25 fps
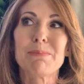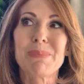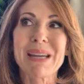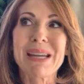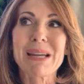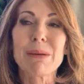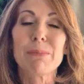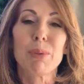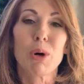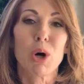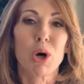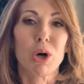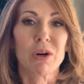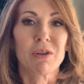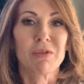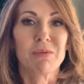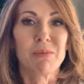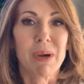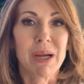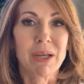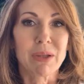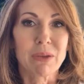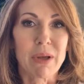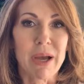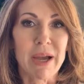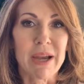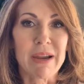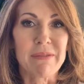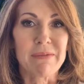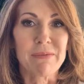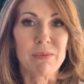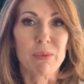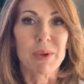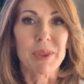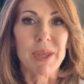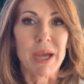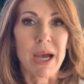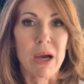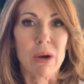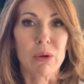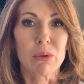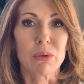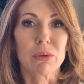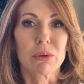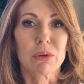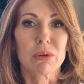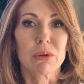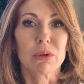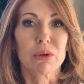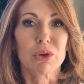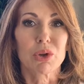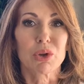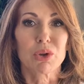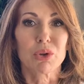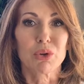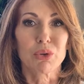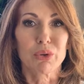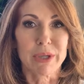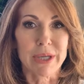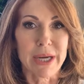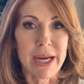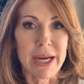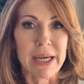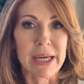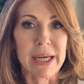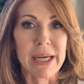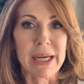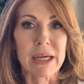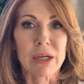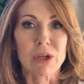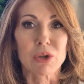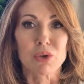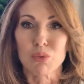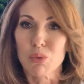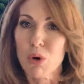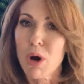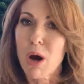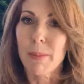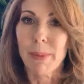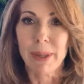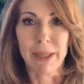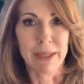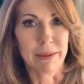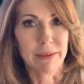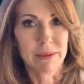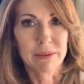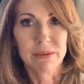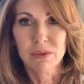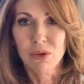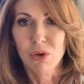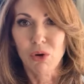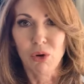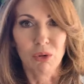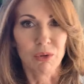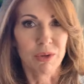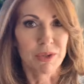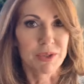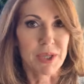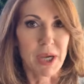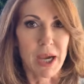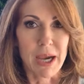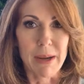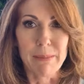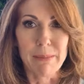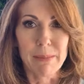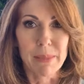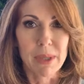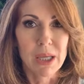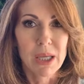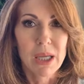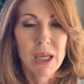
be a part of my life without creating drama all the time.